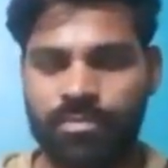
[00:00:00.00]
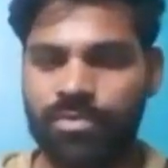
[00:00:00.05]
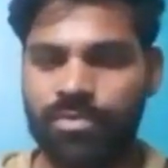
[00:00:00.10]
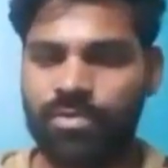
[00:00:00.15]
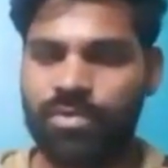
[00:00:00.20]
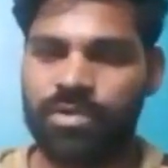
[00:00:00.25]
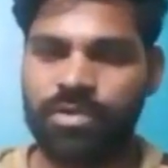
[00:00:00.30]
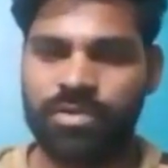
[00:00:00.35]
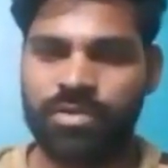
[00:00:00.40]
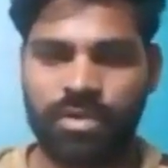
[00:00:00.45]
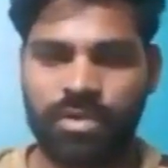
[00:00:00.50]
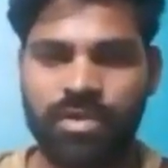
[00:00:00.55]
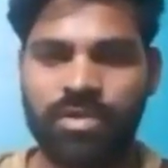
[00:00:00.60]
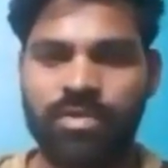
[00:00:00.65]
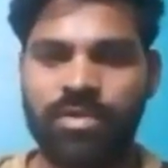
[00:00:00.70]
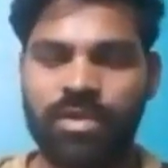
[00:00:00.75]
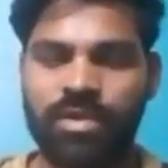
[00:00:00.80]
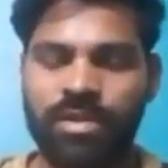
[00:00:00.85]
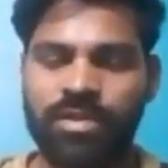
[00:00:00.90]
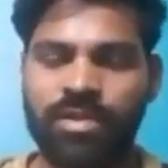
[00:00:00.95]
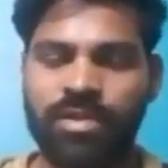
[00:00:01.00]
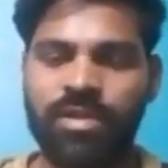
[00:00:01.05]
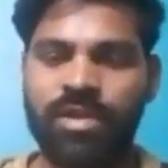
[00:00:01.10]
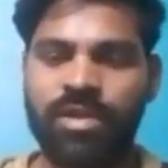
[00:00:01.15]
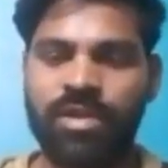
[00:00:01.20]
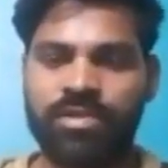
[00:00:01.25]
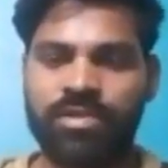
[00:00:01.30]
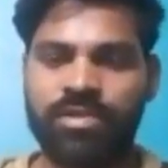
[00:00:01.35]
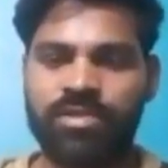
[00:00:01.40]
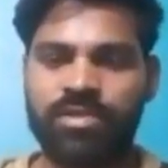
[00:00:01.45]
Okay. So in the
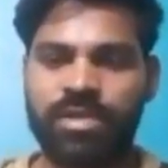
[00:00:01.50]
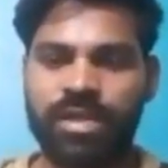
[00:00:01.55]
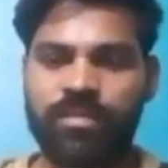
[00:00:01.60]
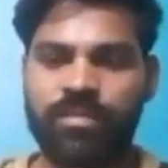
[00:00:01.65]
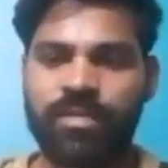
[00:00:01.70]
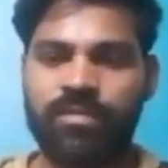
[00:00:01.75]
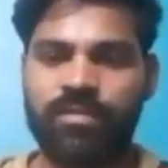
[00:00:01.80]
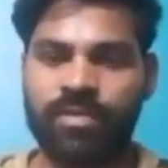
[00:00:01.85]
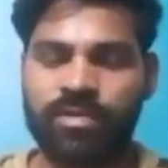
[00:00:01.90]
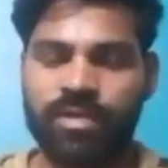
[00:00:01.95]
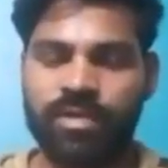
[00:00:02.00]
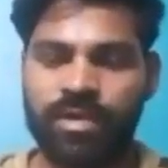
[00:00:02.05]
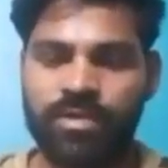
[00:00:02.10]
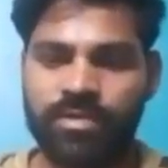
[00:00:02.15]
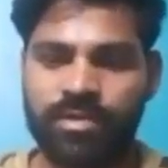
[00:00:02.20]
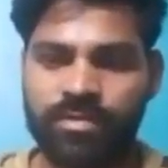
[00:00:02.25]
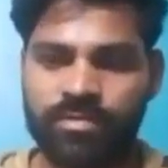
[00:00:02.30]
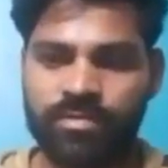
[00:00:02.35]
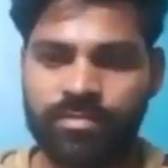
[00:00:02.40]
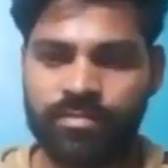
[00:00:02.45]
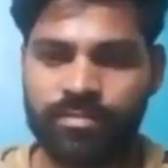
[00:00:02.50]
next snap, I will try, sir.